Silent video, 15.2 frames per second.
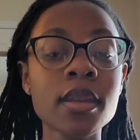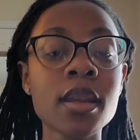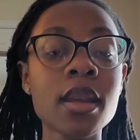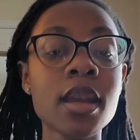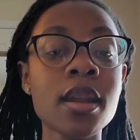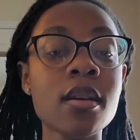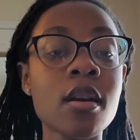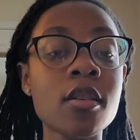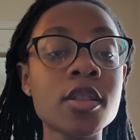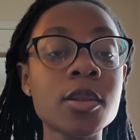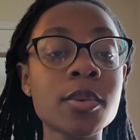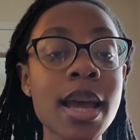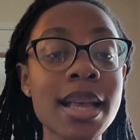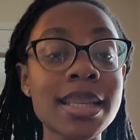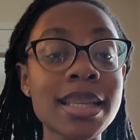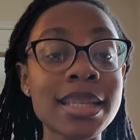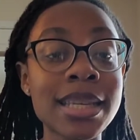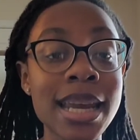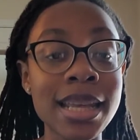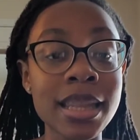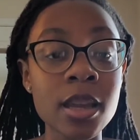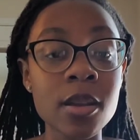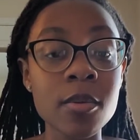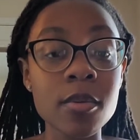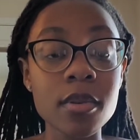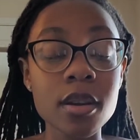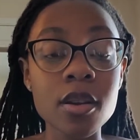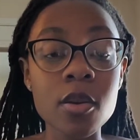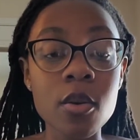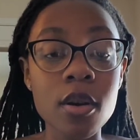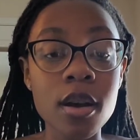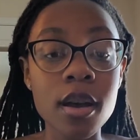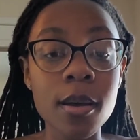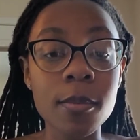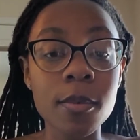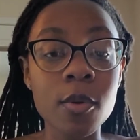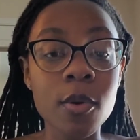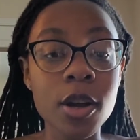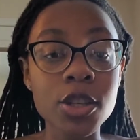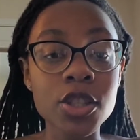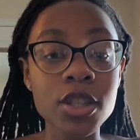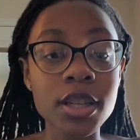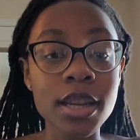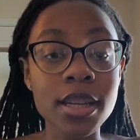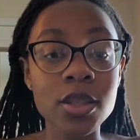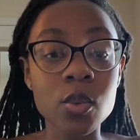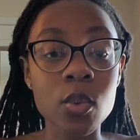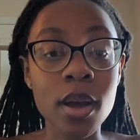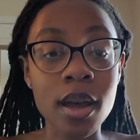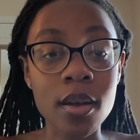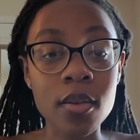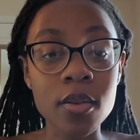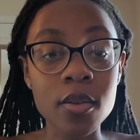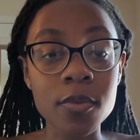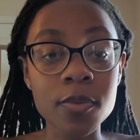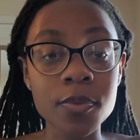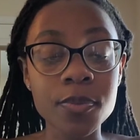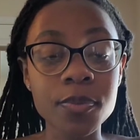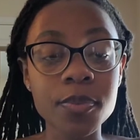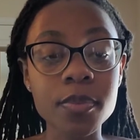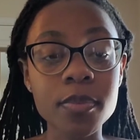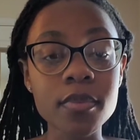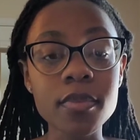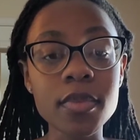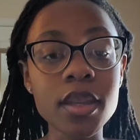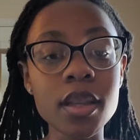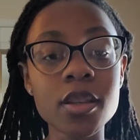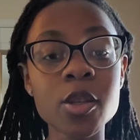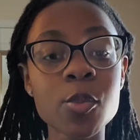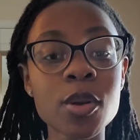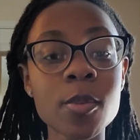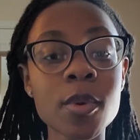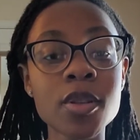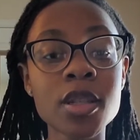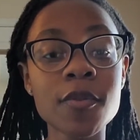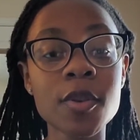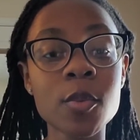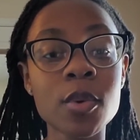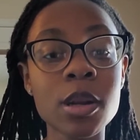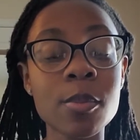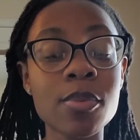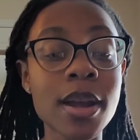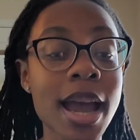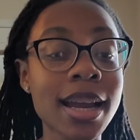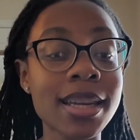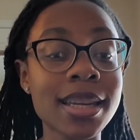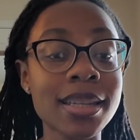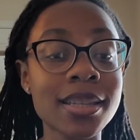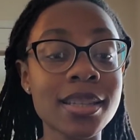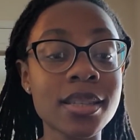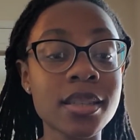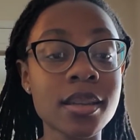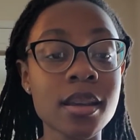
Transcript: And also it has a daily question as well. So pretty much if you want to practice